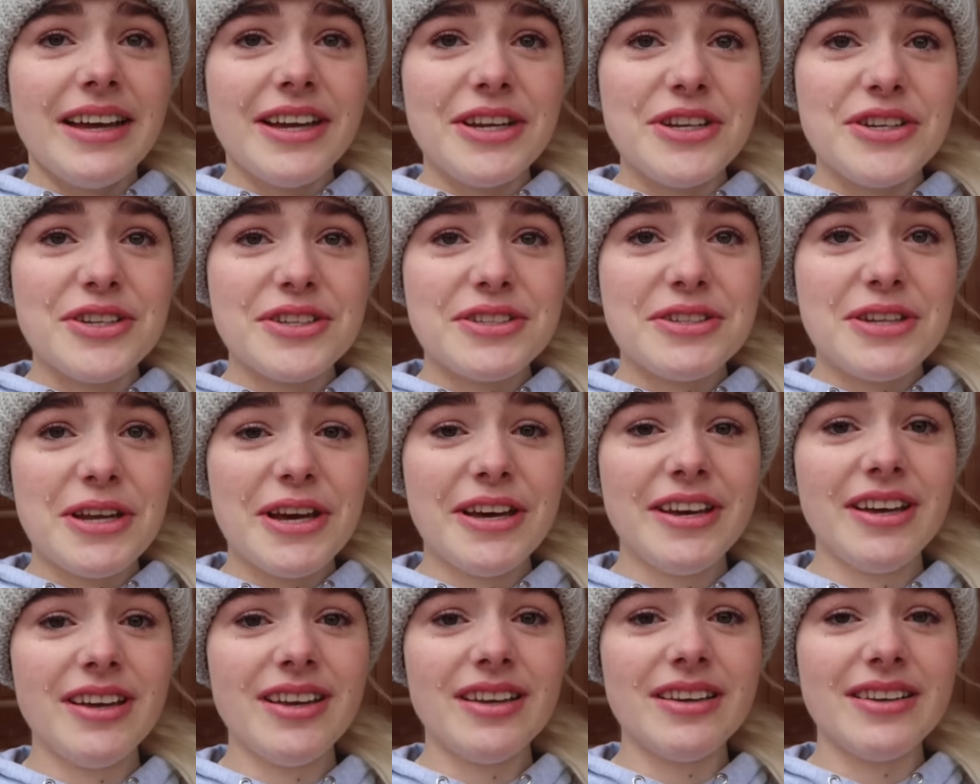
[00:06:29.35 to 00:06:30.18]
I just
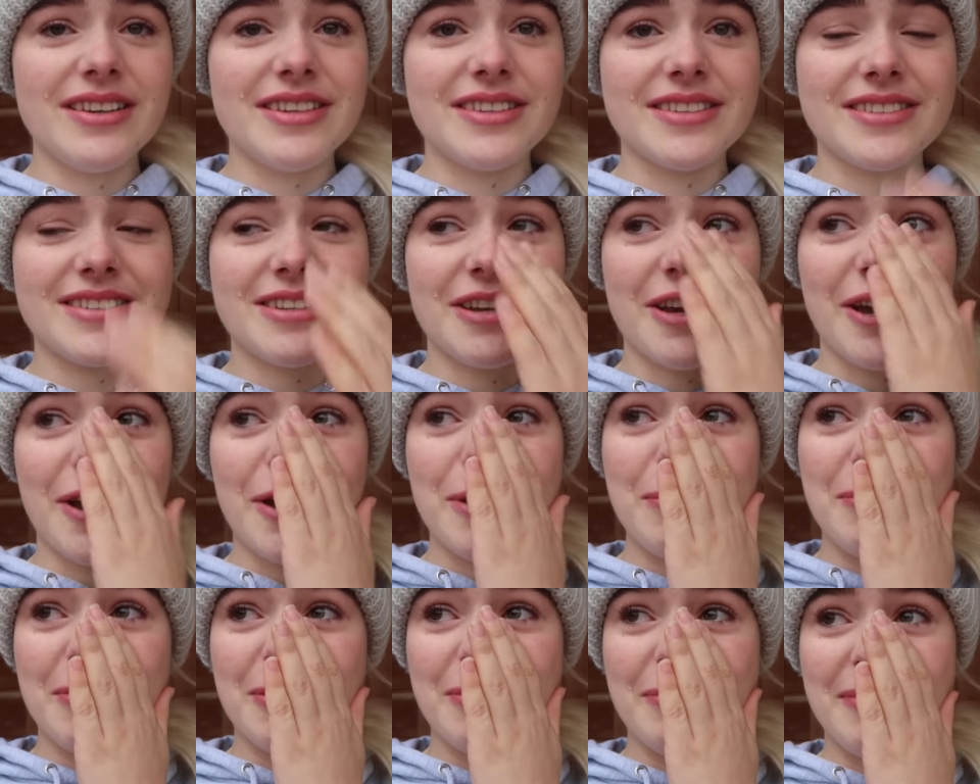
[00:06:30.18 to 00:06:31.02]

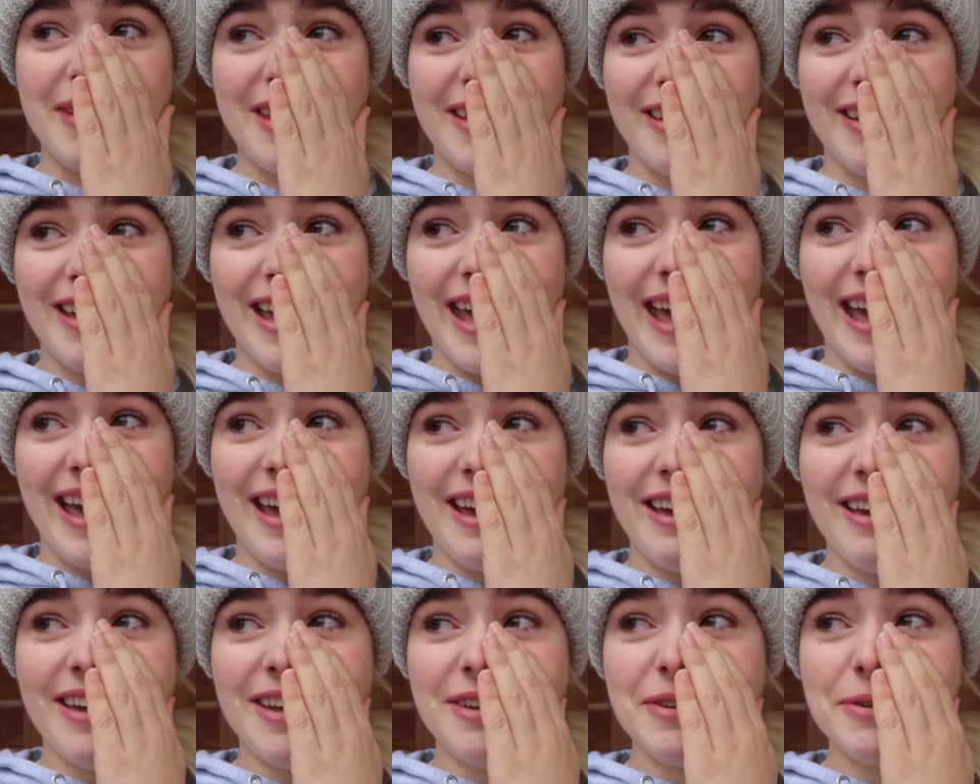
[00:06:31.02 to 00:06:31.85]
hope he'll be
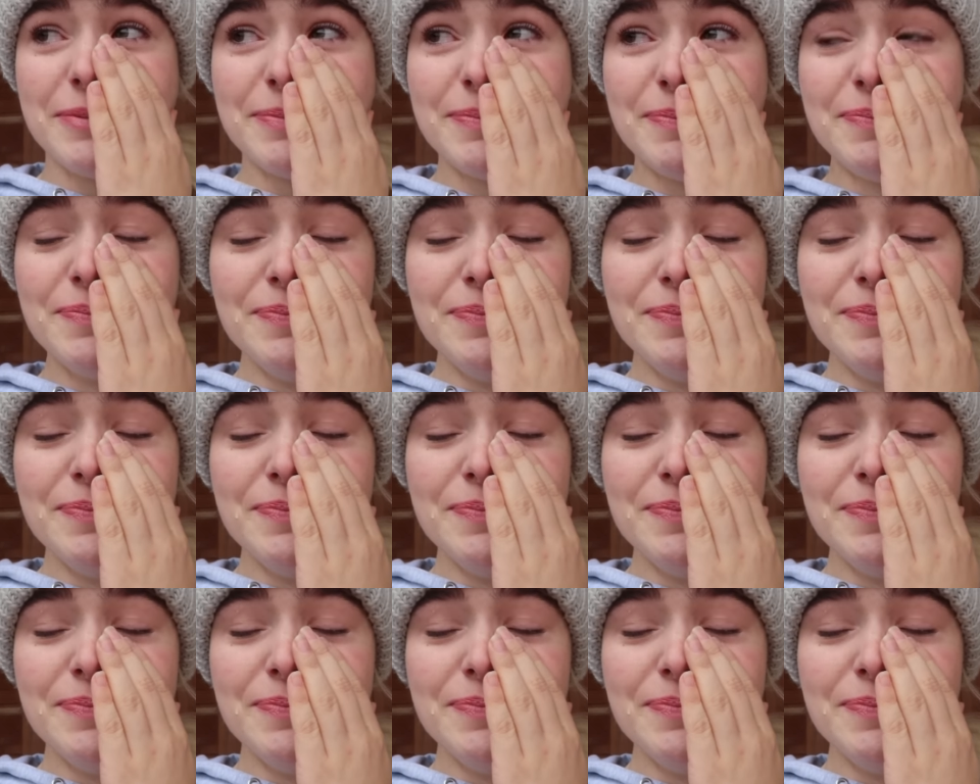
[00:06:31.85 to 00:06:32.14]
okay.